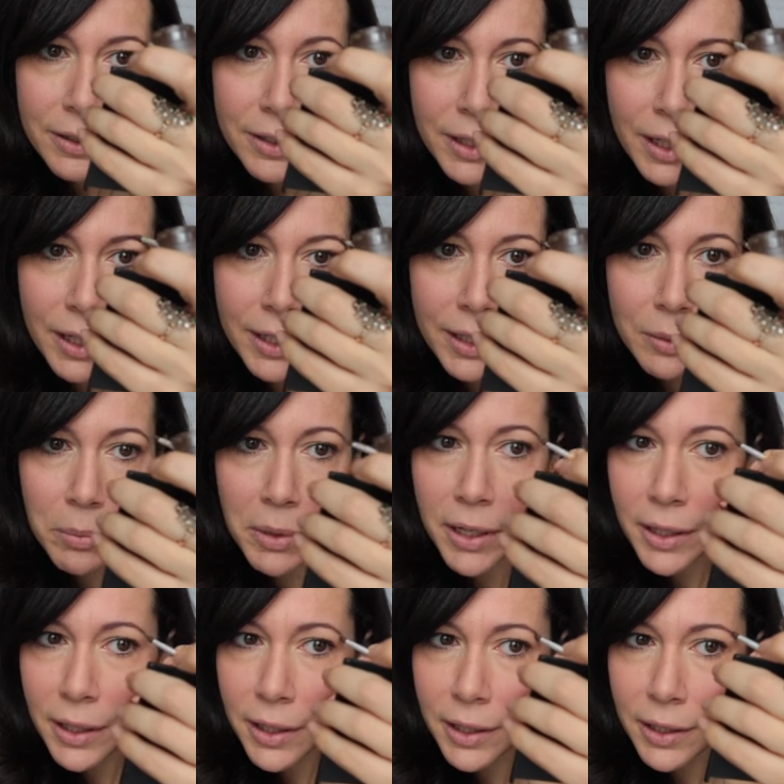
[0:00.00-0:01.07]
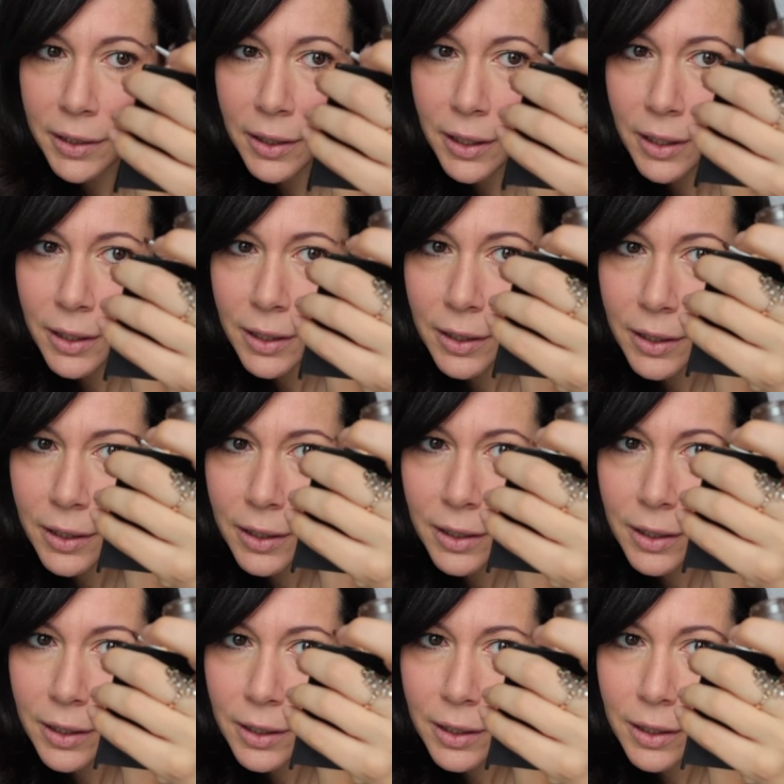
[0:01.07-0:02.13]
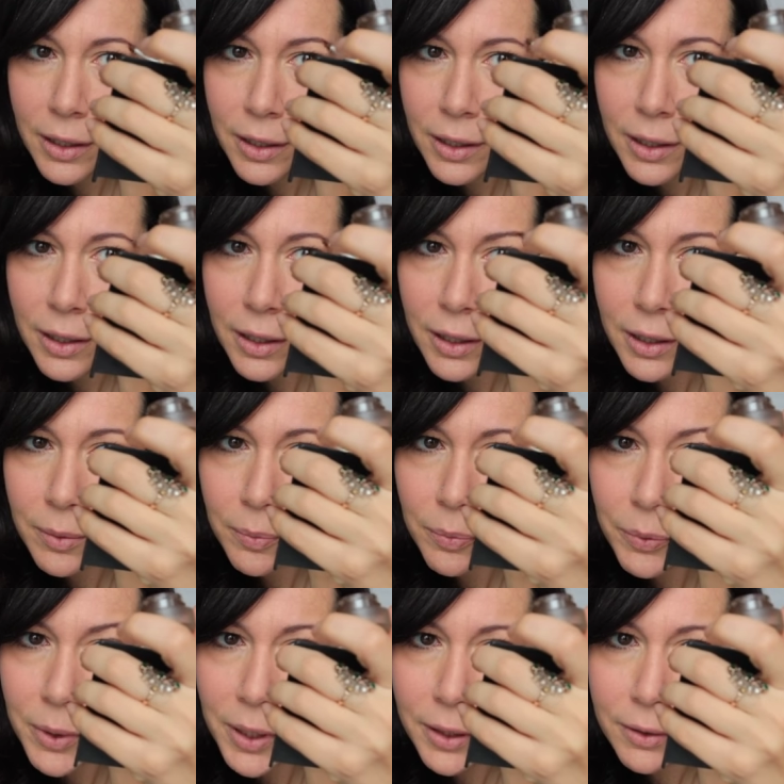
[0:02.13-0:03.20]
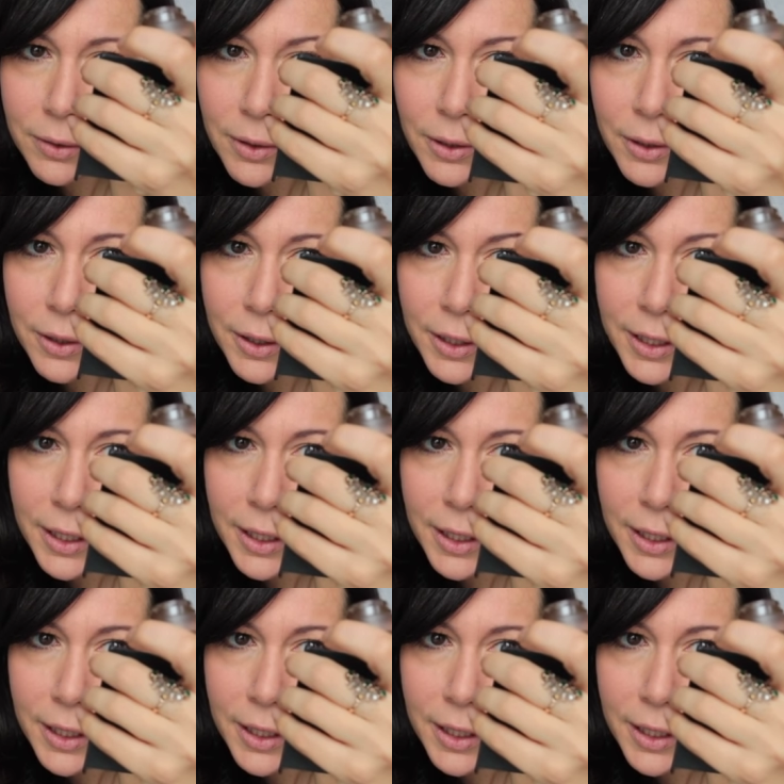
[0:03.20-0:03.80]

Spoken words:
dyeing my hair, well, no longer